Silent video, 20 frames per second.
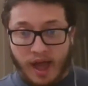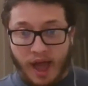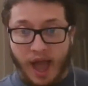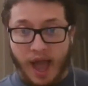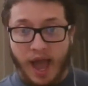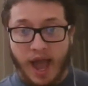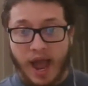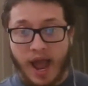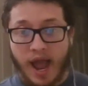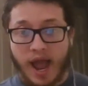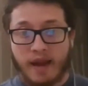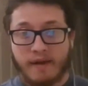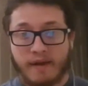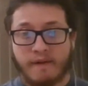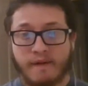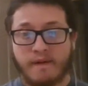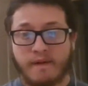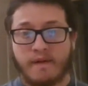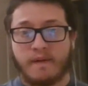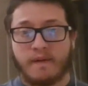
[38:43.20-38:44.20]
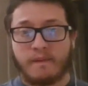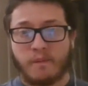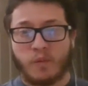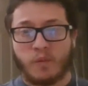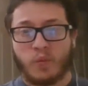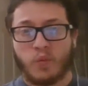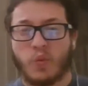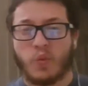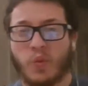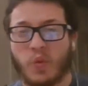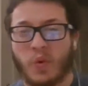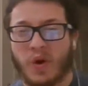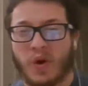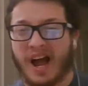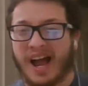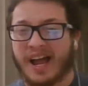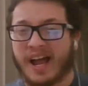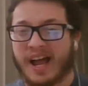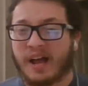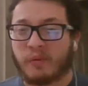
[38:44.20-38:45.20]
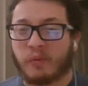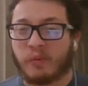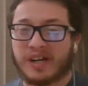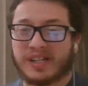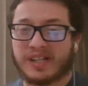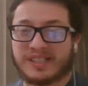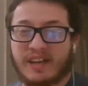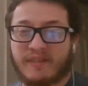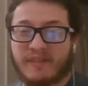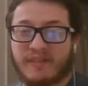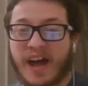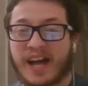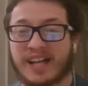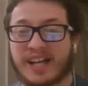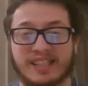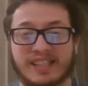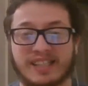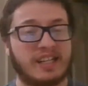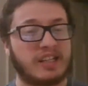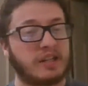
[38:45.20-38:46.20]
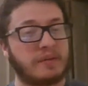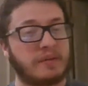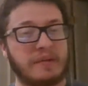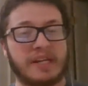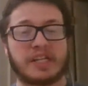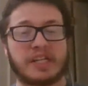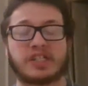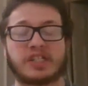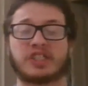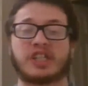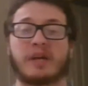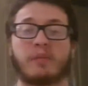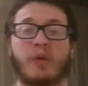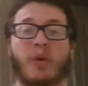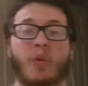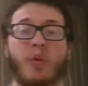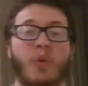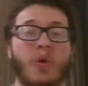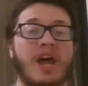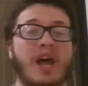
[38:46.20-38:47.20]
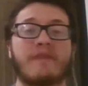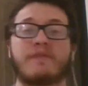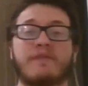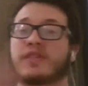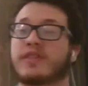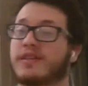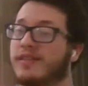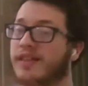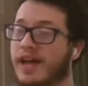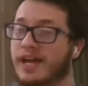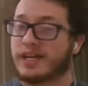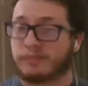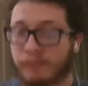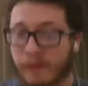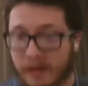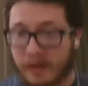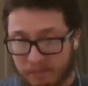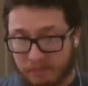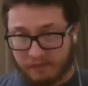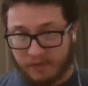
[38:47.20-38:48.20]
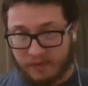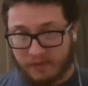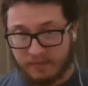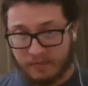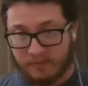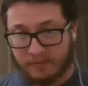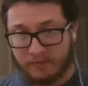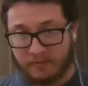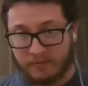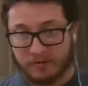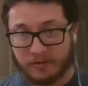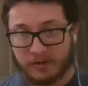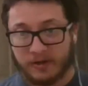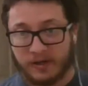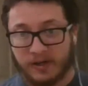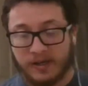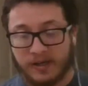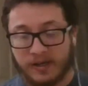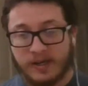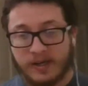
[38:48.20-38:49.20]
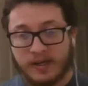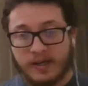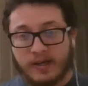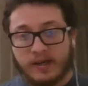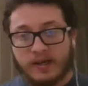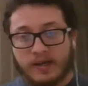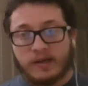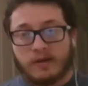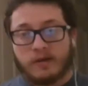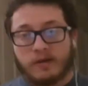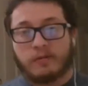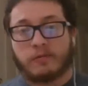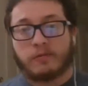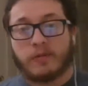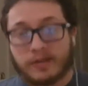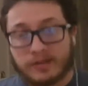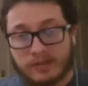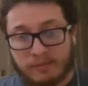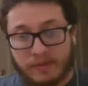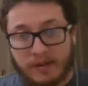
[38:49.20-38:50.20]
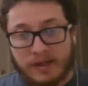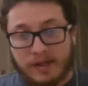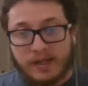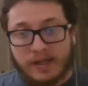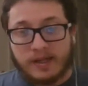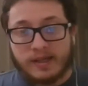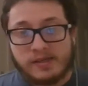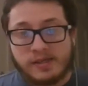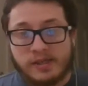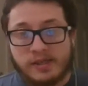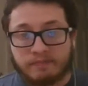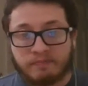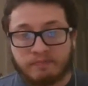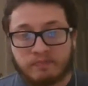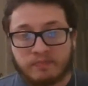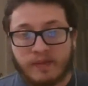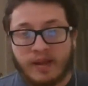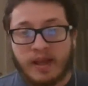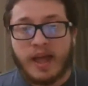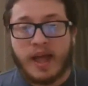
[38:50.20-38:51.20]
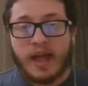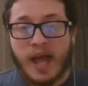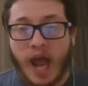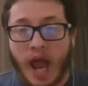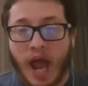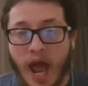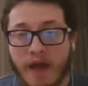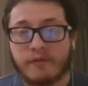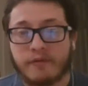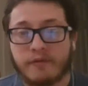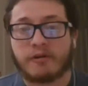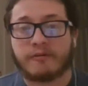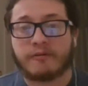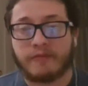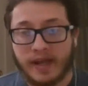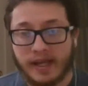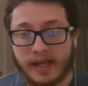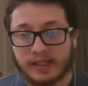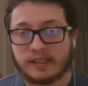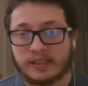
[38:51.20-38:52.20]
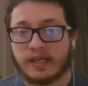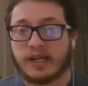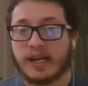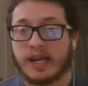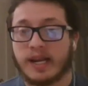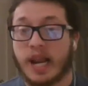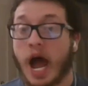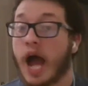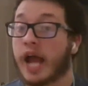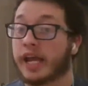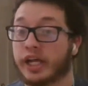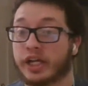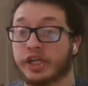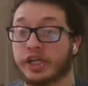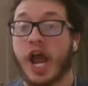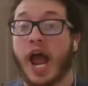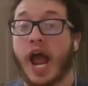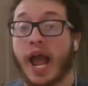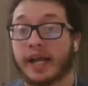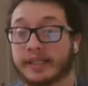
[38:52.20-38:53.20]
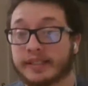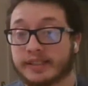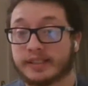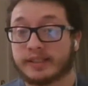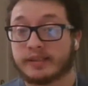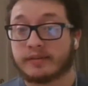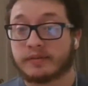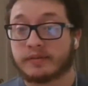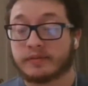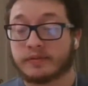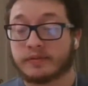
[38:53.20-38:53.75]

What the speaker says: At, I want to say Fastlane Elimination Chamber, whatever the last pay-per-view before WrestleMania is, have her face Nia Jax.